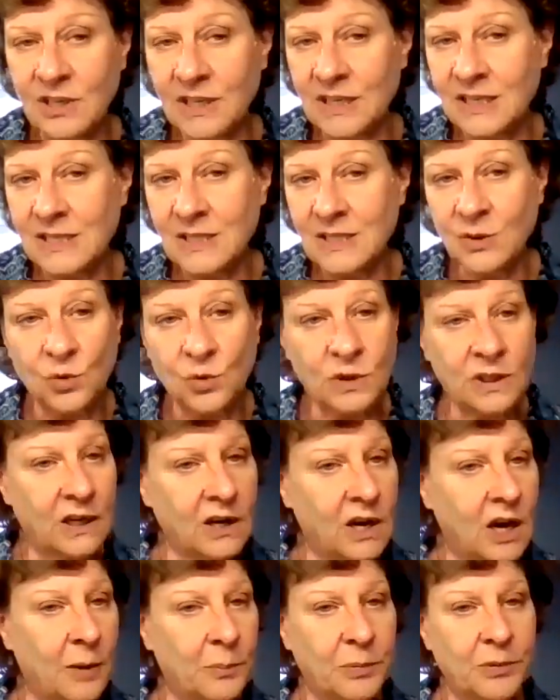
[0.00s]
is only
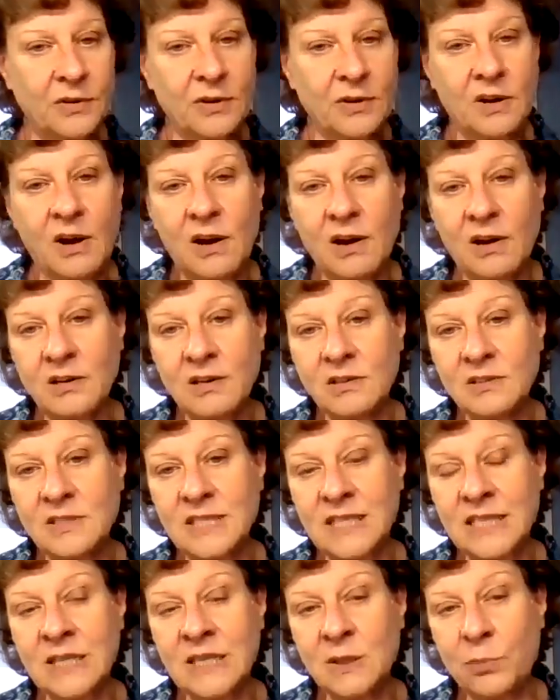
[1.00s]
a couple of
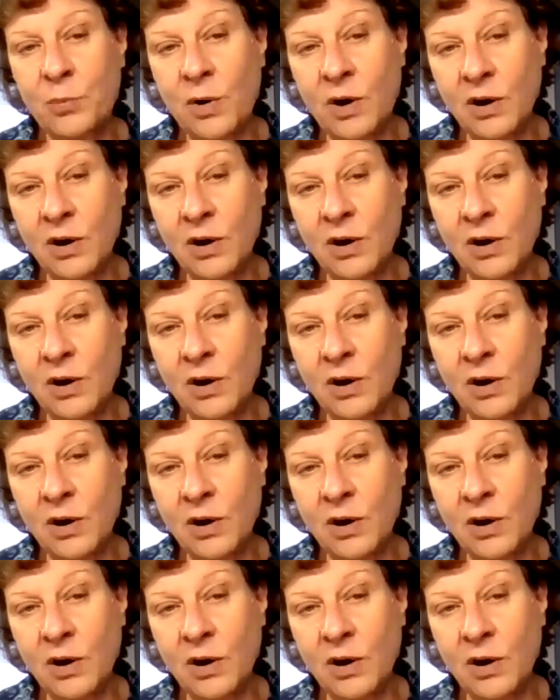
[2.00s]
cars in the